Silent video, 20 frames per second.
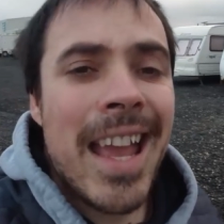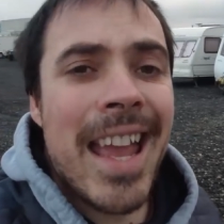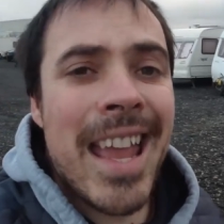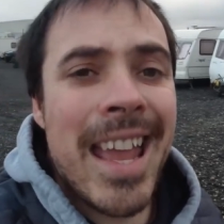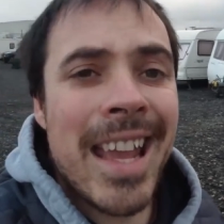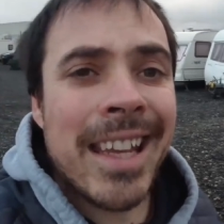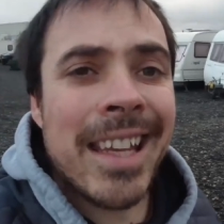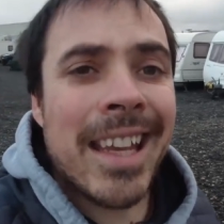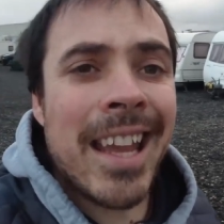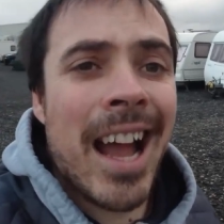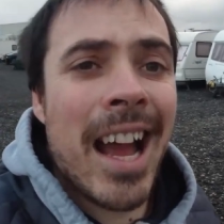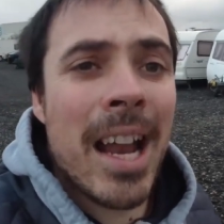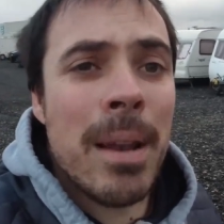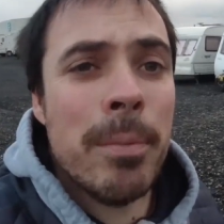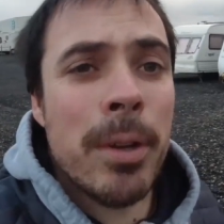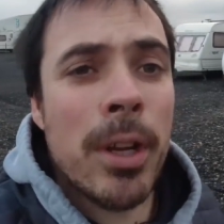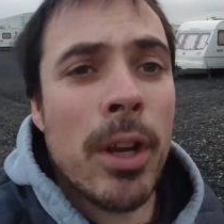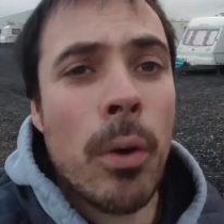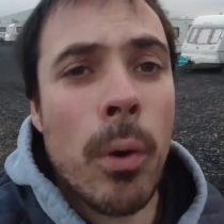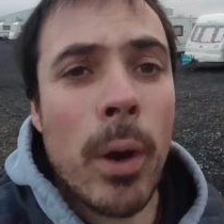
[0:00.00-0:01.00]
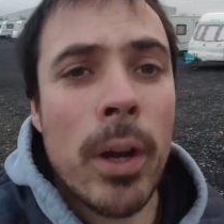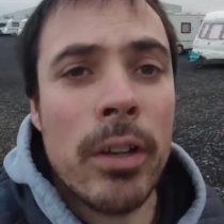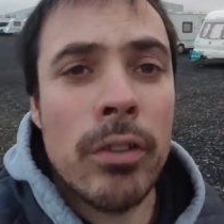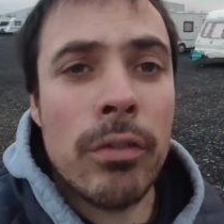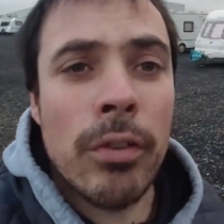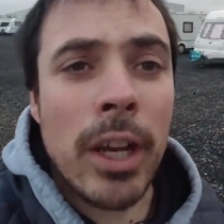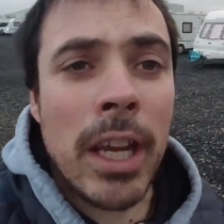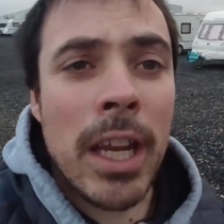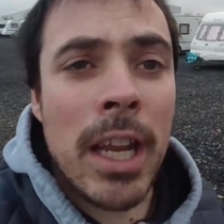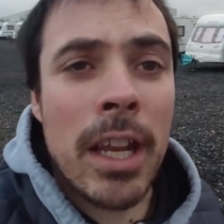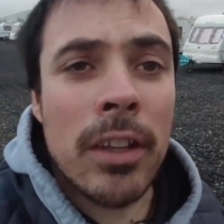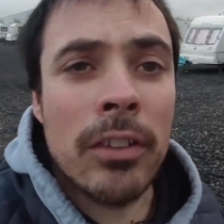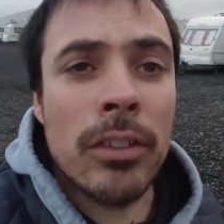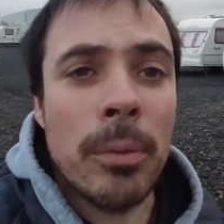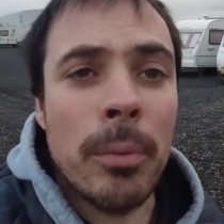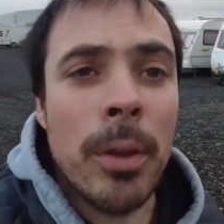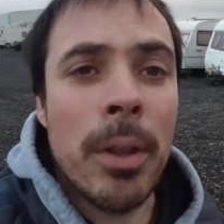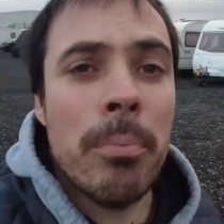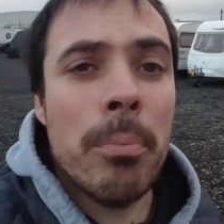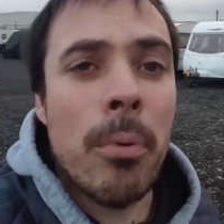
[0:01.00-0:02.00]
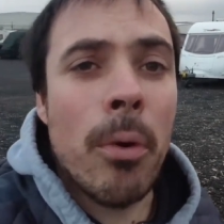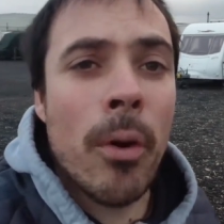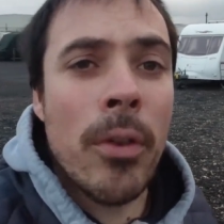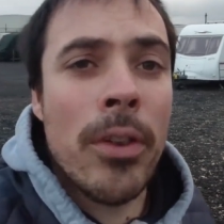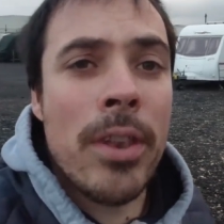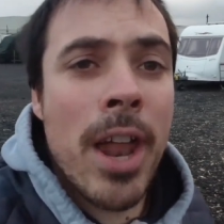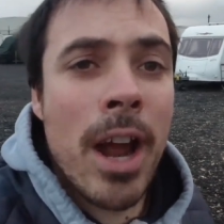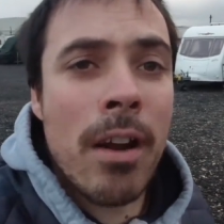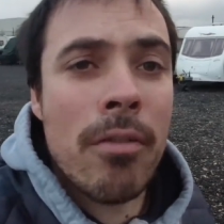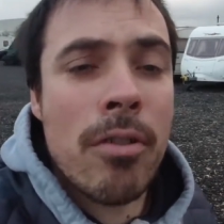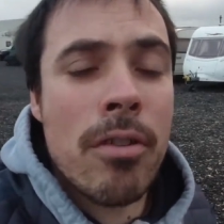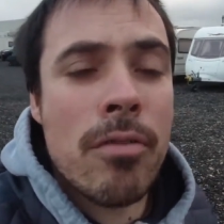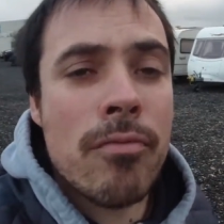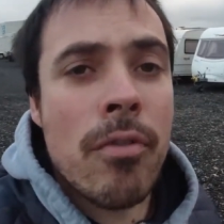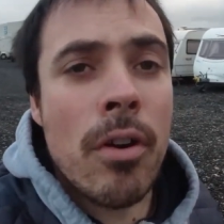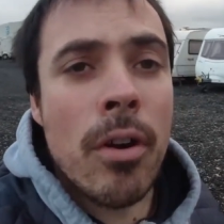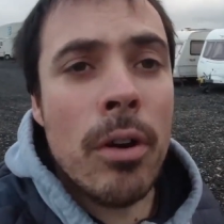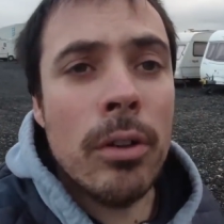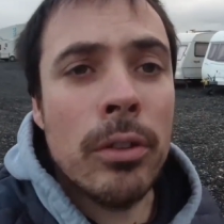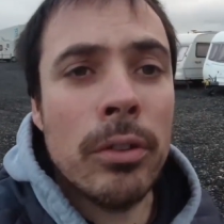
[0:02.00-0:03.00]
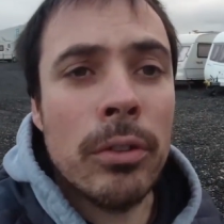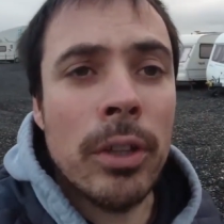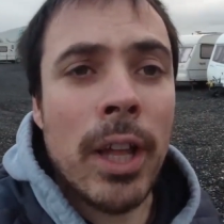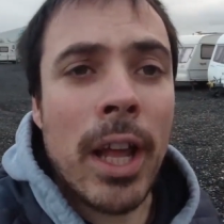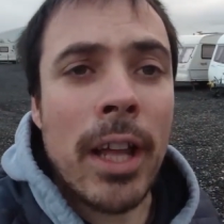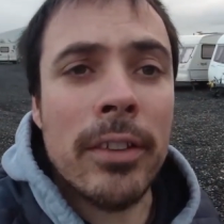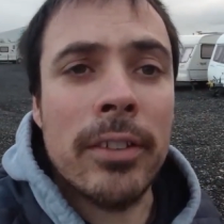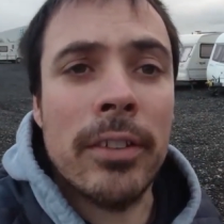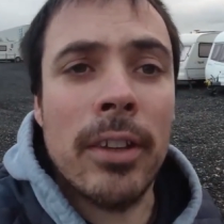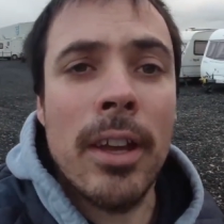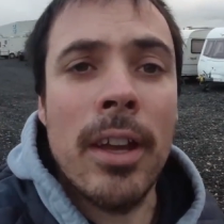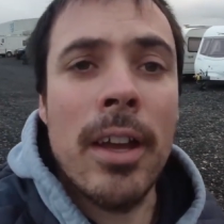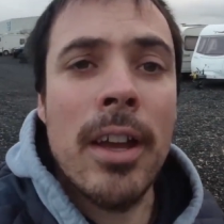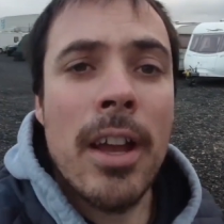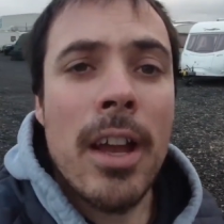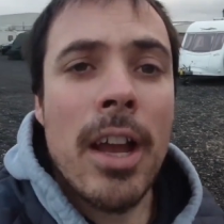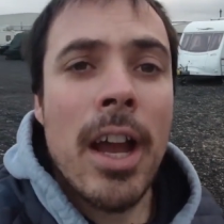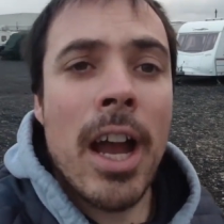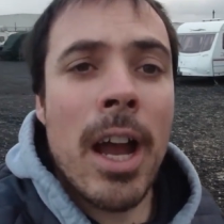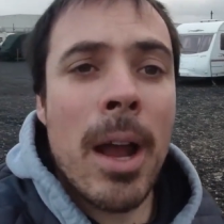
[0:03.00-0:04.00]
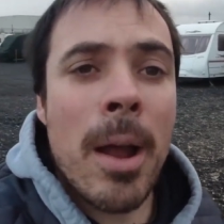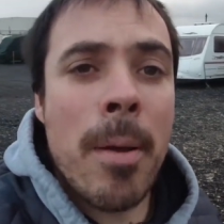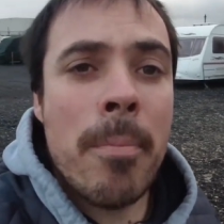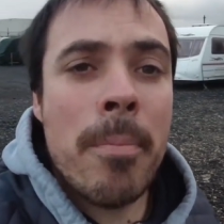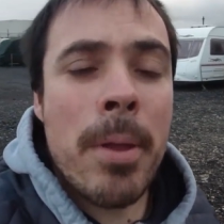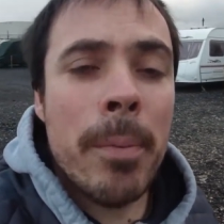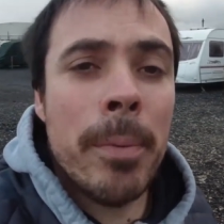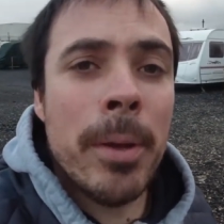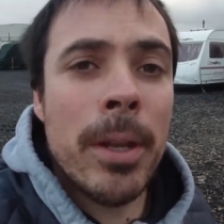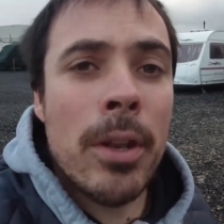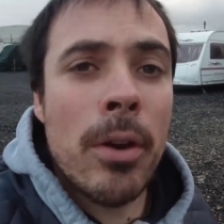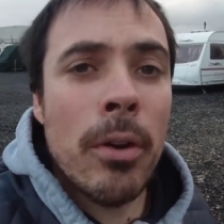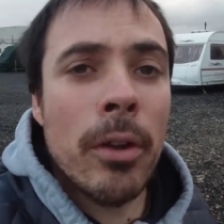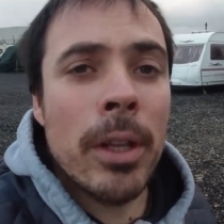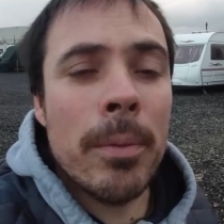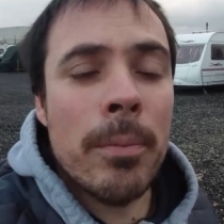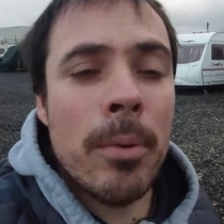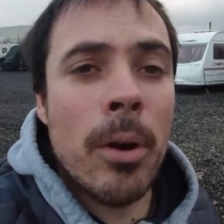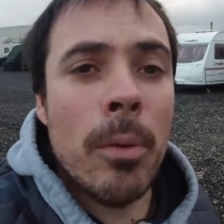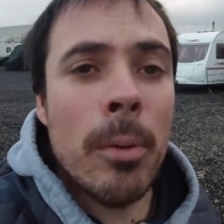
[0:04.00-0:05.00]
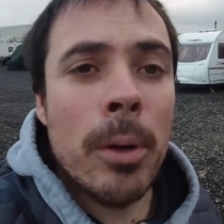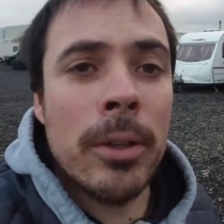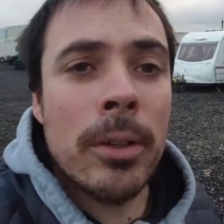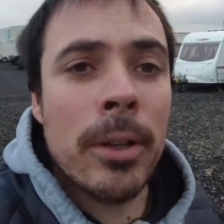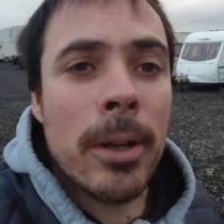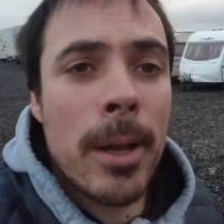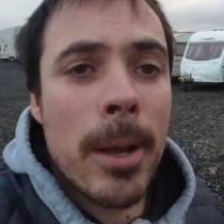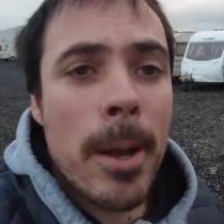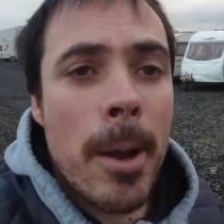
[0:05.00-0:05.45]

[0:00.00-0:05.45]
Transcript: It can be quite tricky and some of the more narrow roads, so that's a, a, a maybe a no at the moment.